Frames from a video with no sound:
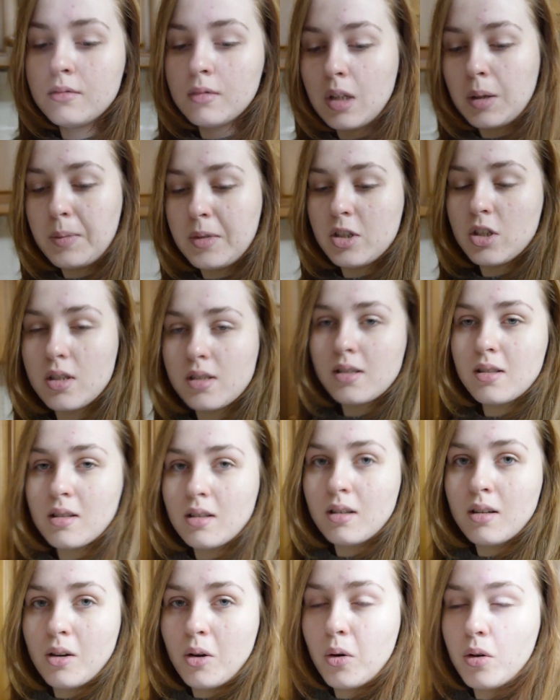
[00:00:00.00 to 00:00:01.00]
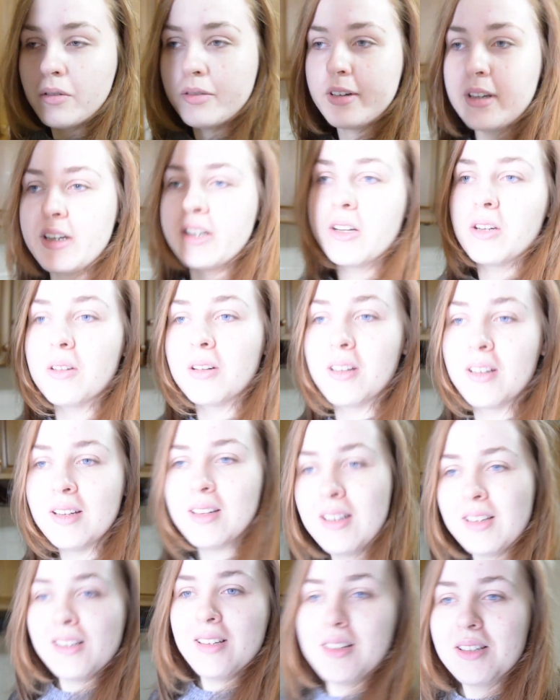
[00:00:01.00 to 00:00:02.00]
Let me just go over here
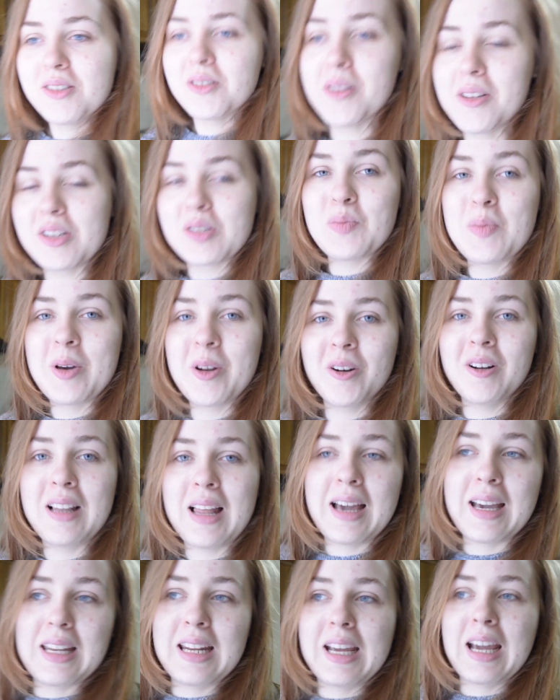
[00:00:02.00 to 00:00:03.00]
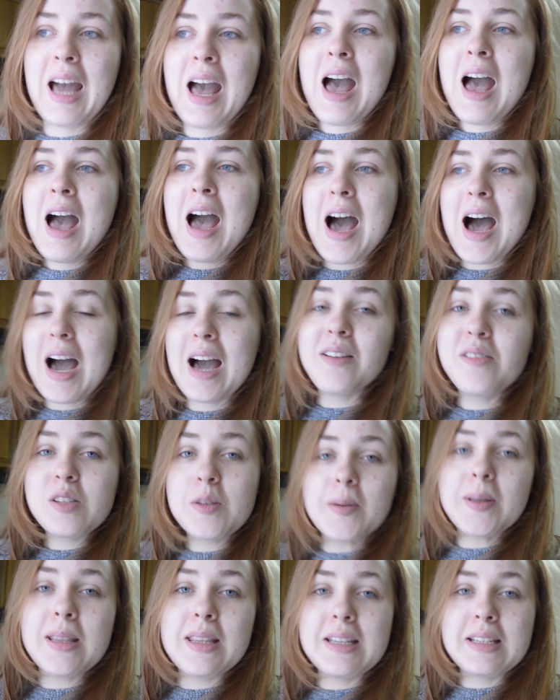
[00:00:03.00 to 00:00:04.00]
so there's better lighting. I've
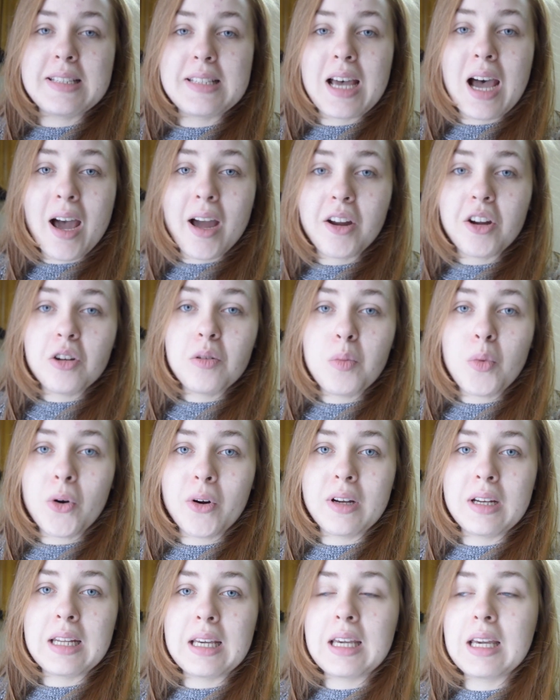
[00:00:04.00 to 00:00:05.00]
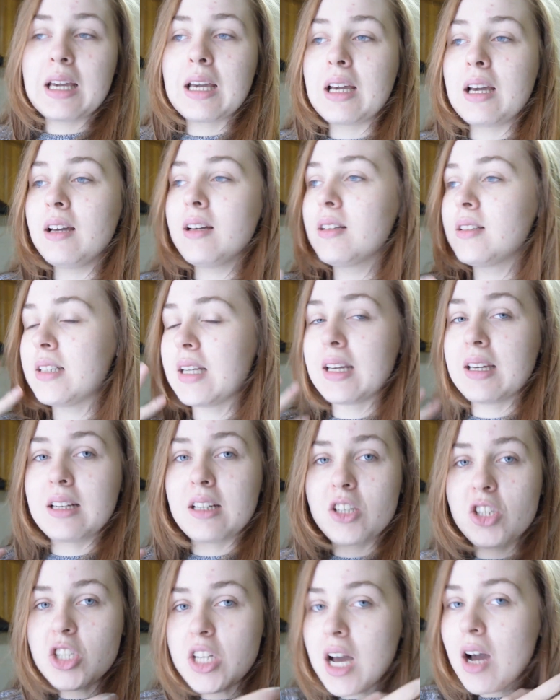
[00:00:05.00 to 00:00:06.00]
spent the entire morning taking a
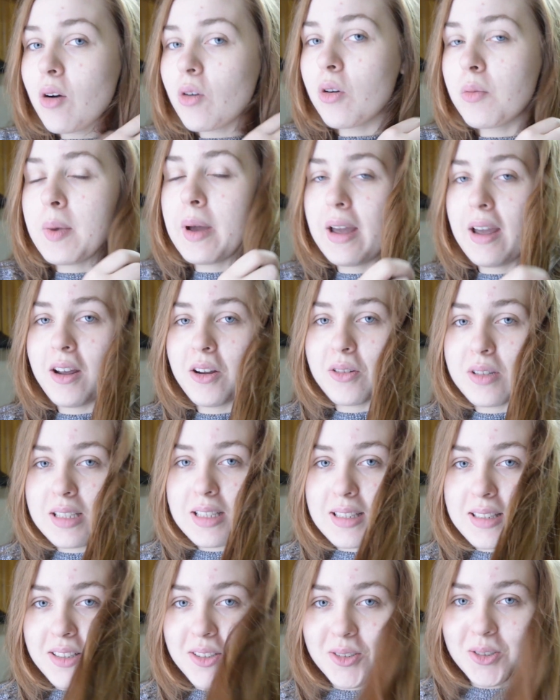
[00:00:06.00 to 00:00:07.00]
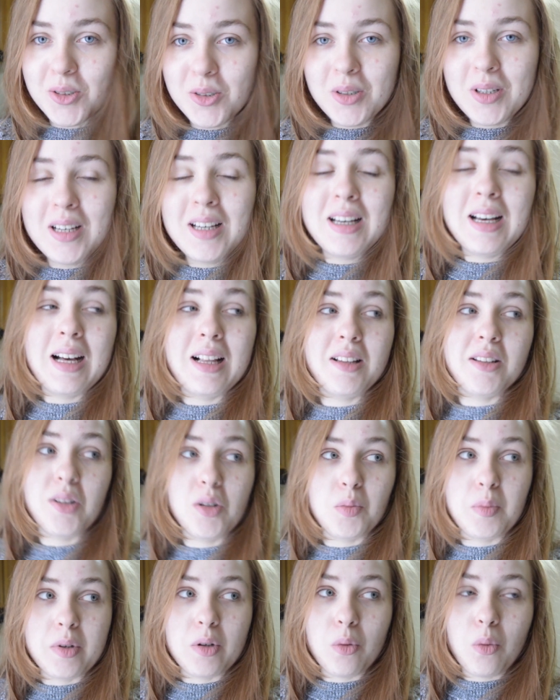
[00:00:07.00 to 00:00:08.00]
shower. My hair is still a little
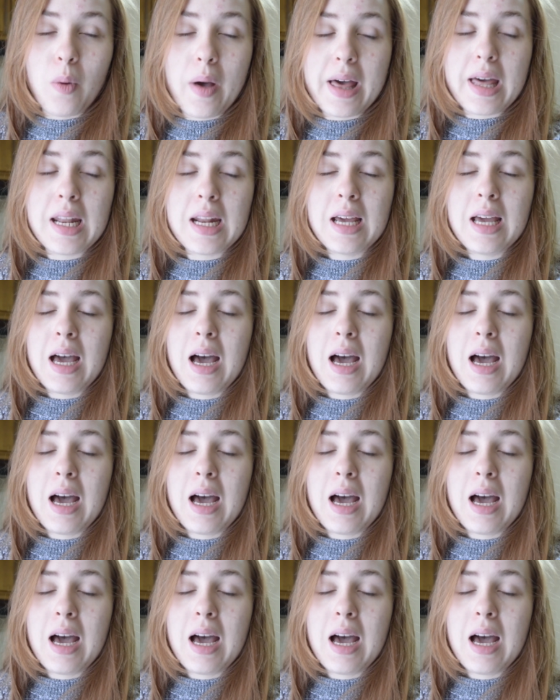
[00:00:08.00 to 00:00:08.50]
bit wet.